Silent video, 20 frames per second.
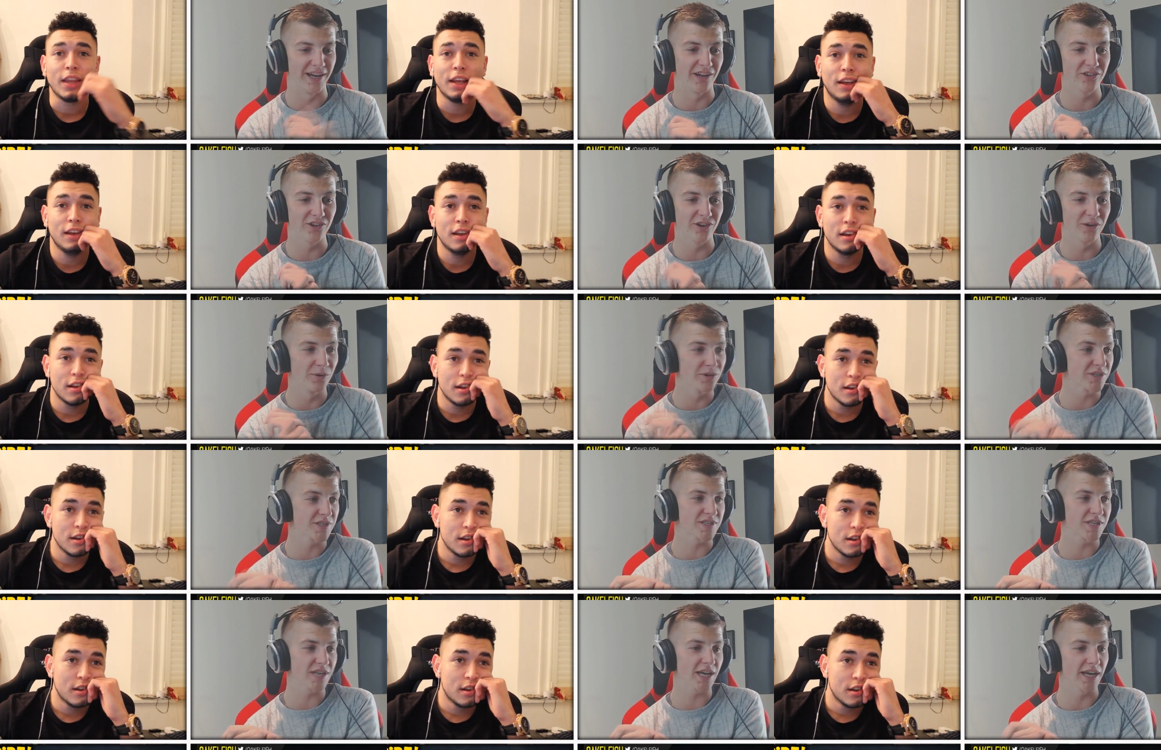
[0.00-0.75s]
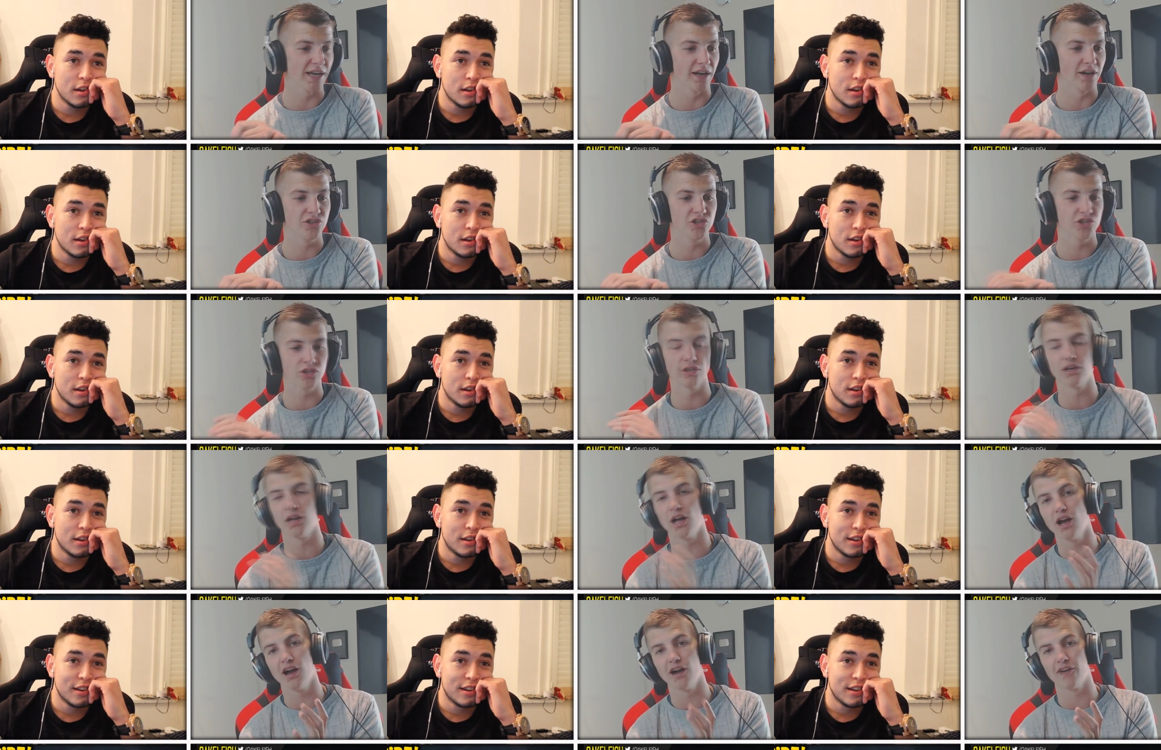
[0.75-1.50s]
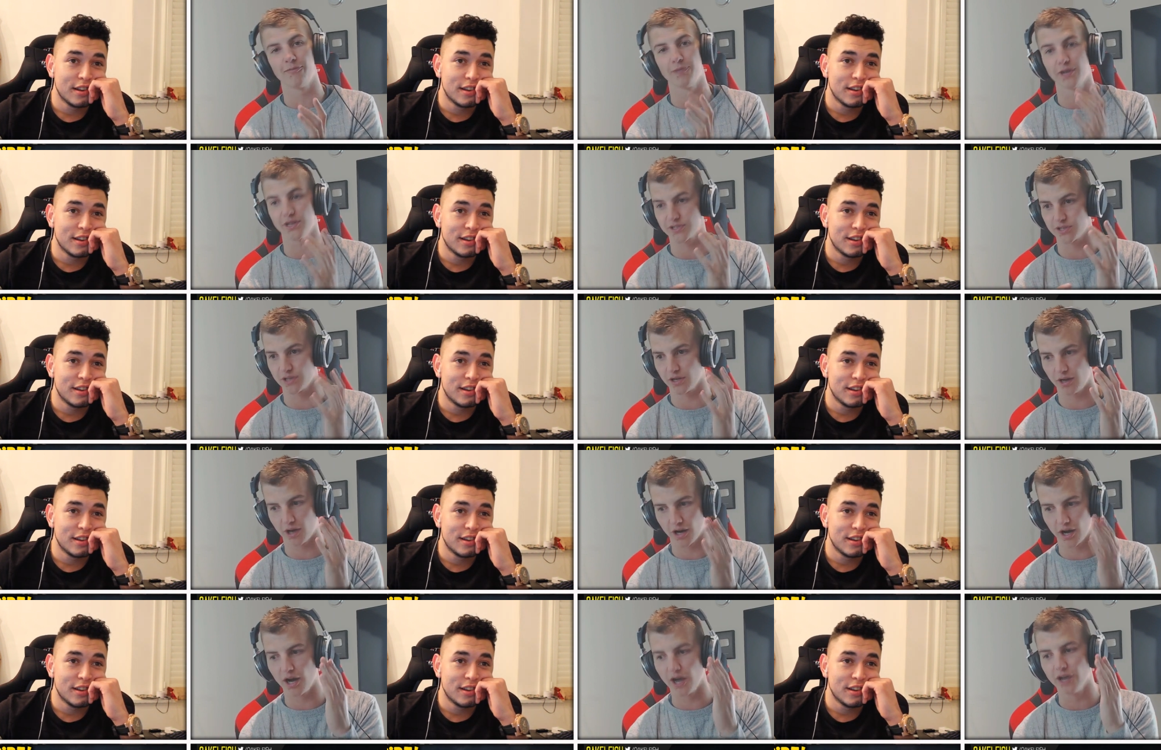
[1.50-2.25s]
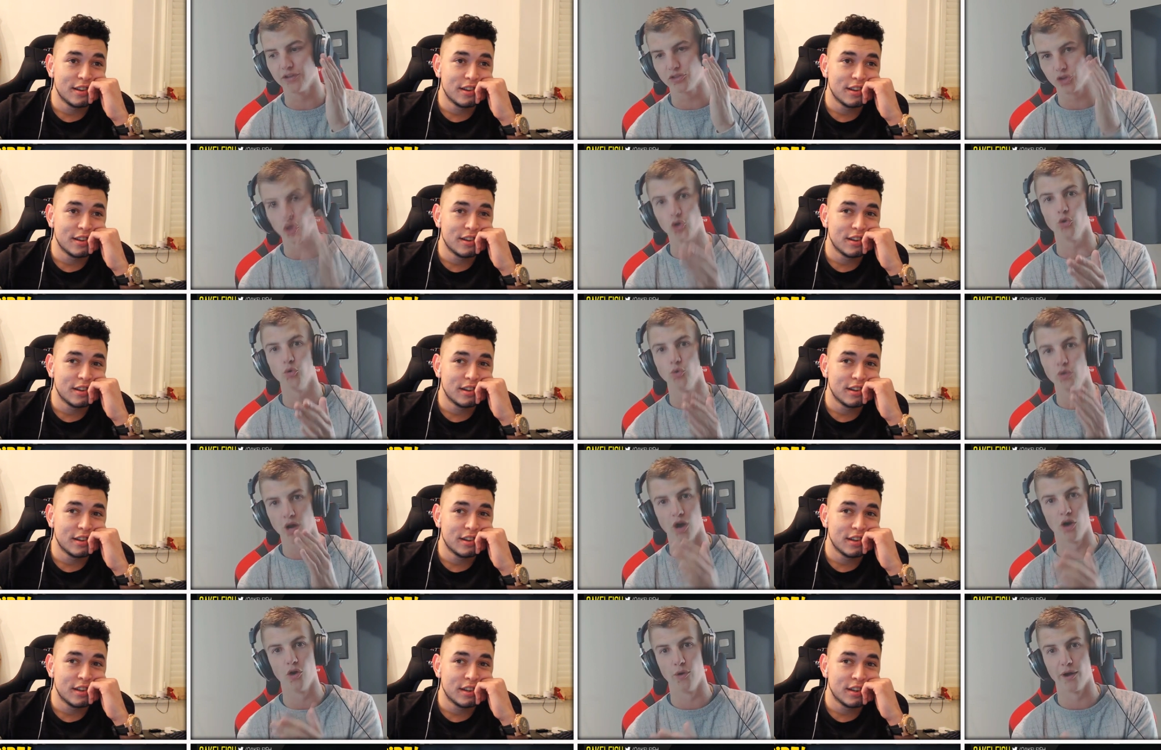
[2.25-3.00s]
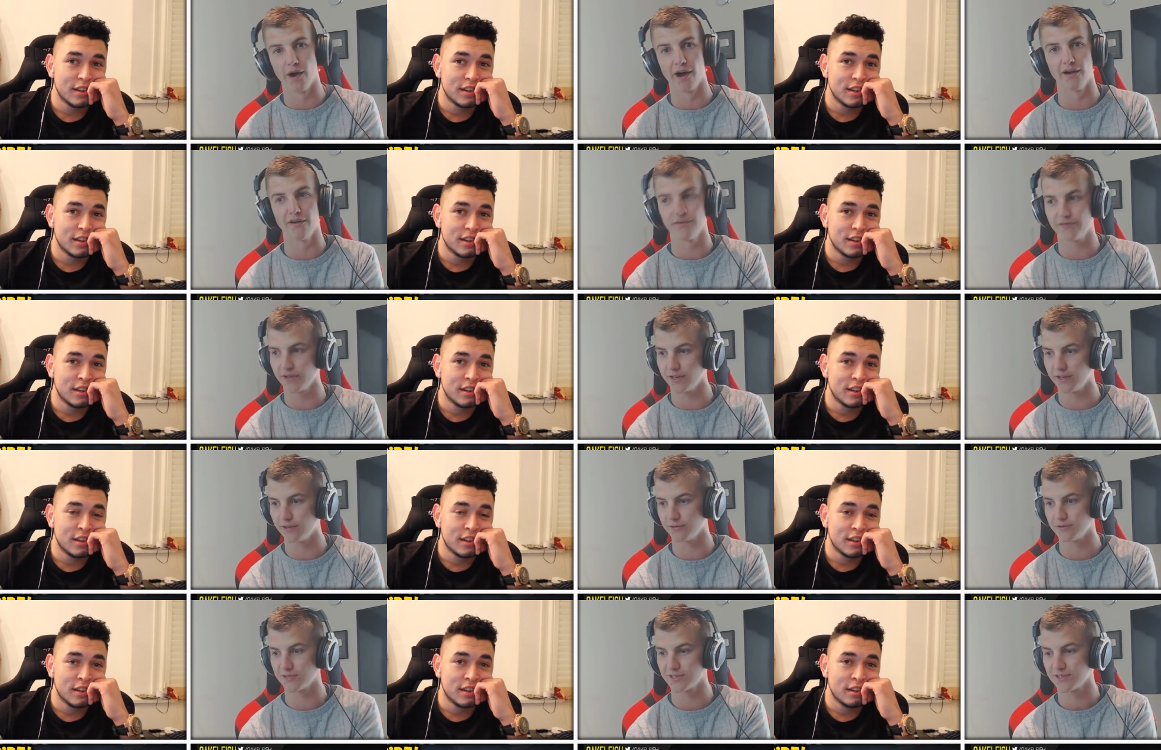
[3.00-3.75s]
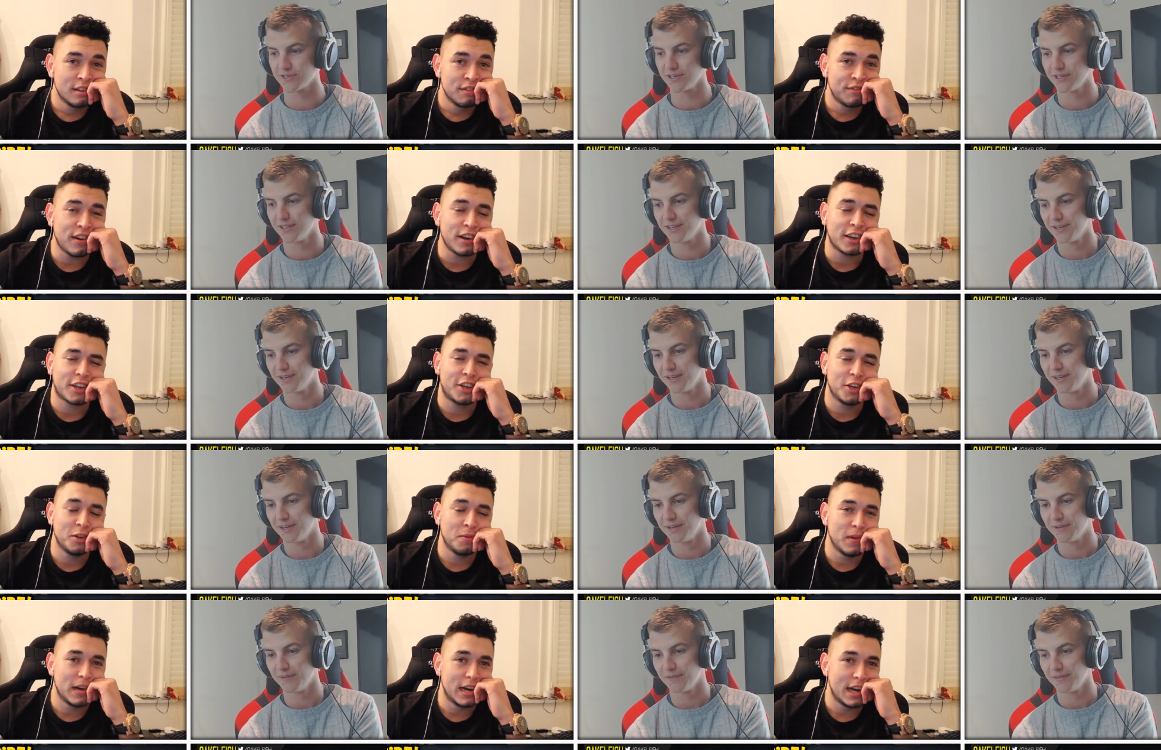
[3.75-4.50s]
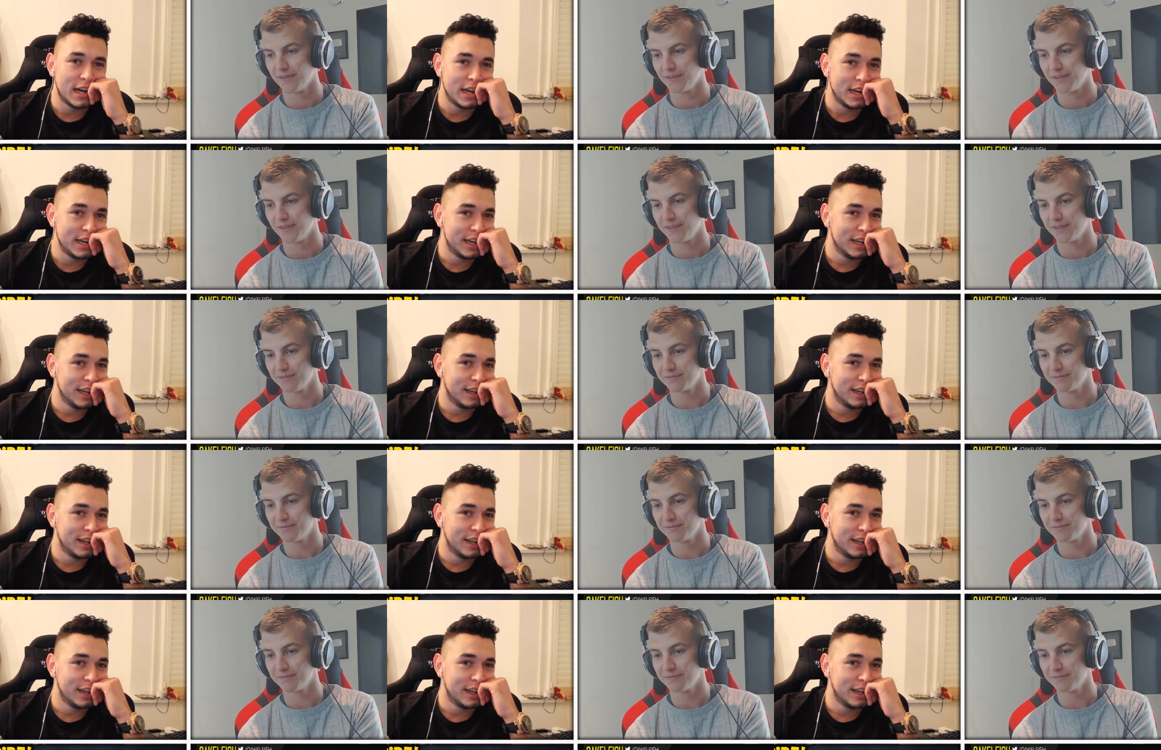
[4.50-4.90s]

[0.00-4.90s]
Speaker 1: I don't know what to say. I shouldn't laugh because I, I, I do know how it feels. Fuck you, man.